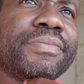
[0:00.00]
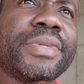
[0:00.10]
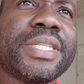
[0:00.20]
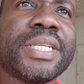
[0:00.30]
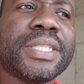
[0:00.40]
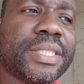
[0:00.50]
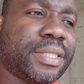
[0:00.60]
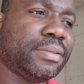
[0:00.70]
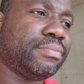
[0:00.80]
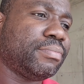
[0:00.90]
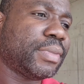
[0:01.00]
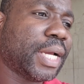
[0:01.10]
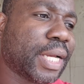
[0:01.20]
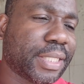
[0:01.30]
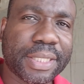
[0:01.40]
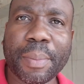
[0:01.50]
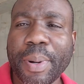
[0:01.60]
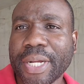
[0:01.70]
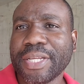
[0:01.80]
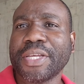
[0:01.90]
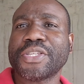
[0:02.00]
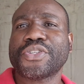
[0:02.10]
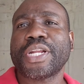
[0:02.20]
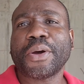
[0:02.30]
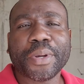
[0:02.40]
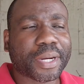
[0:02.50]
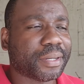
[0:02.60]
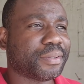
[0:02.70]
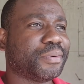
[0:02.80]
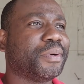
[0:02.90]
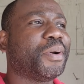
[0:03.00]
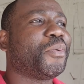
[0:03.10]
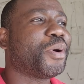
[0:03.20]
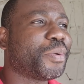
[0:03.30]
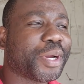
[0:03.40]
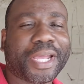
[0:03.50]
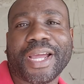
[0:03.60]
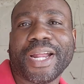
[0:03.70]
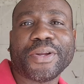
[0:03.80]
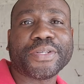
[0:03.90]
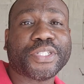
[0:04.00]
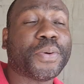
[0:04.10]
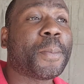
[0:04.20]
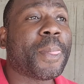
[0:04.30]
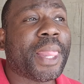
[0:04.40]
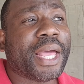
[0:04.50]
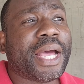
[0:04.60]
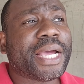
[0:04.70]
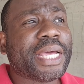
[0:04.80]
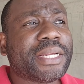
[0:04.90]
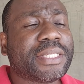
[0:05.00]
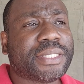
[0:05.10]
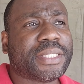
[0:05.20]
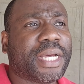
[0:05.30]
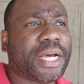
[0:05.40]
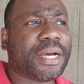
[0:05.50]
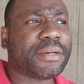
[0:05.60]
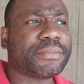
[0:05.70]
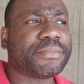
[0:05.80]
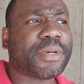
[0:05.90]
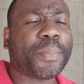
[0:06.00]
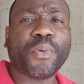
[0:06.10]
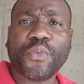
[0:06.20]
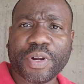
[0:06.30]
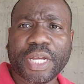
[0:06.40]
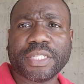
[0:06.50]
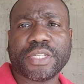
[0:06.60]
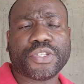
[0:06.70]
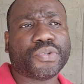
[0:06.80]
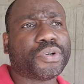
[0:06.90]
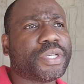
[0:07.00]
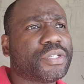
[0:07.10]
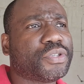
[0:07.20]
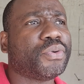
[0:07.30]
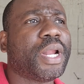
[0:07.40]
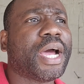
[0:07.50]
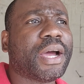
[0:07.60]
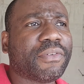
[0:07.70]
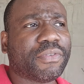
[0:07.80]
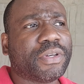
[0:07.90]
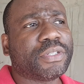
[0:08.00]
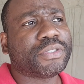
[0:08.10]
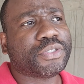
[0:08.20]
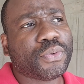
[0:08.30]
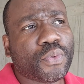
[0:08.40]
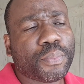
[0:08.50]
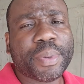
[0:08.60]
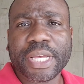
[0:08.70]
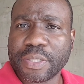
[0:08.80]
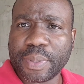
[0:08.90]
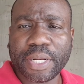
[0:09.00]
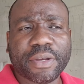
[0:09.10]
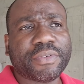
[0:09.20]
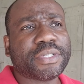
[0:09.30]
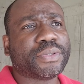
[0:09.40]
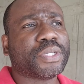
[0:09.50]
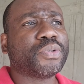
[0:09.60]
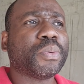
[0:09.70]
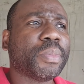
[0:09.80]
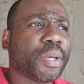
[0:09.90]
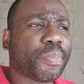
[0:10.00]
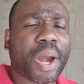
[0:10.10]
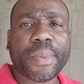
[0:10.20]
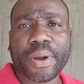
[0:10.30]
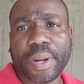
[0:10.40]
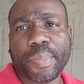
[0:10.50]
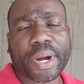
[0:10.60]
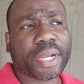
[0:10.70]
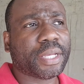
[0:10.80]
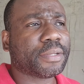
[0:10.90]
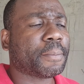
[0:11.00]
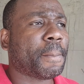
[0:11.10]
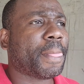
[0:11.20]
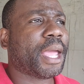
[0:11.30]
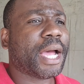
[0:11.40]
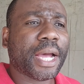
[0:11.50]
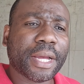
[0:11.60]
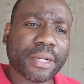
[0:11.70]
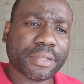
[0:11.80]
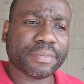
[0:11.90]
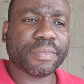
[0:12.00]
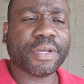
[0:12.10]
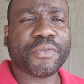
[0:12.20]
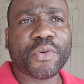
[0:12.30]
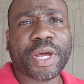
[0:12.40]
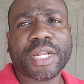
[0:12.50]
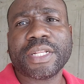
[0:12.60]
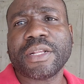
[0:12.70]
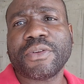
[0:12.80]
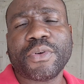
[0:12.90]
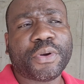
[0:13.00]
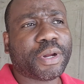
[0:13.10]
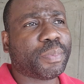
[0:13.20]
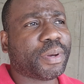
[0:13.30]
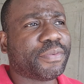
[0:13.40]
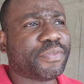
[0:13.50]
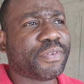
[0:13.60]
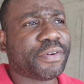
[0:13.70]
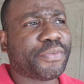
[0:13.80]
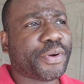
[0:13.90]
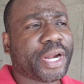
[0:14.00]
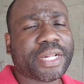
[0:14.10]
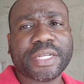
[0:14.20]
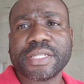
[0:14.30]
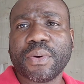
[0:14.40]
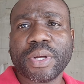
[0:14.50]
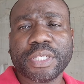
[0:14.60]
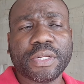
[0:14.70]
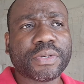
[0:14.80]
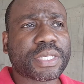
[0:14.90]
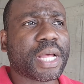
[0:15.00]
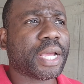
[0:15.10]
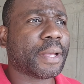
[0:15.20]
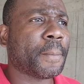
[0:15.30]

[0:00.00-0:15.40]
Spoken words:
this is, I guess, a part of history that we're working on now. So again, it's approved for 19 stories. You will have 2 basement levels, which will be primarily parking. I'll give you a little roundup of where that is and what it looks like.